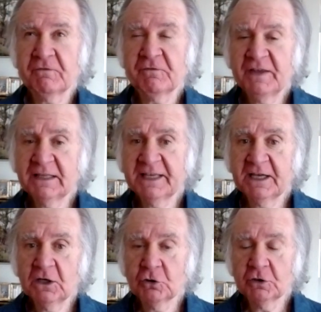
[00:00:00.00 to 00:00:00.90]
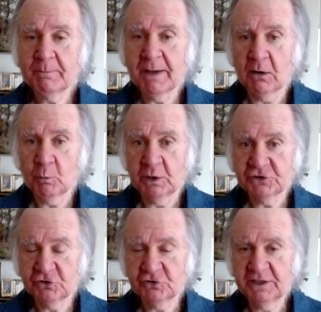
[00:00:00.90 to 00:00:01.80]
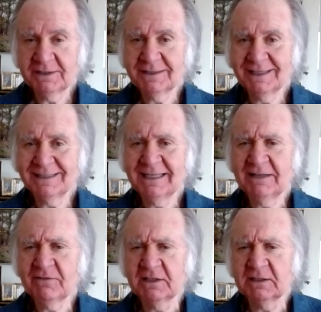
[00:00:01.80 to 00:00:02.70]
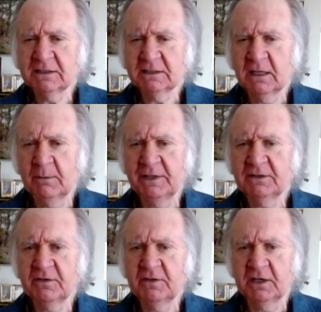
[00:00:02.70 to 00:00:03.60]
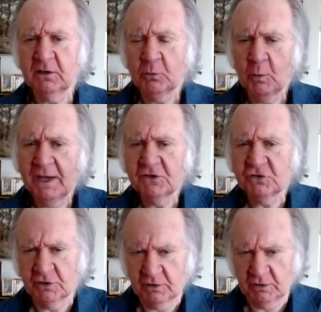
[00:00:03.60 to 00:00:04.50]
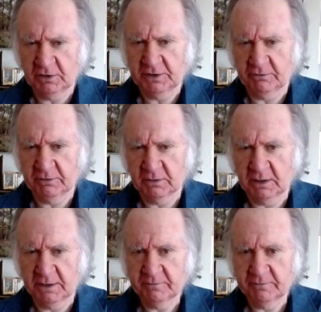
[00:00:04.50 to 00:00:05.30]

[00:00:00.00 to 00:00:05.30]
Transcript: feeling good about what you did didn't even come into the equation earlier in life.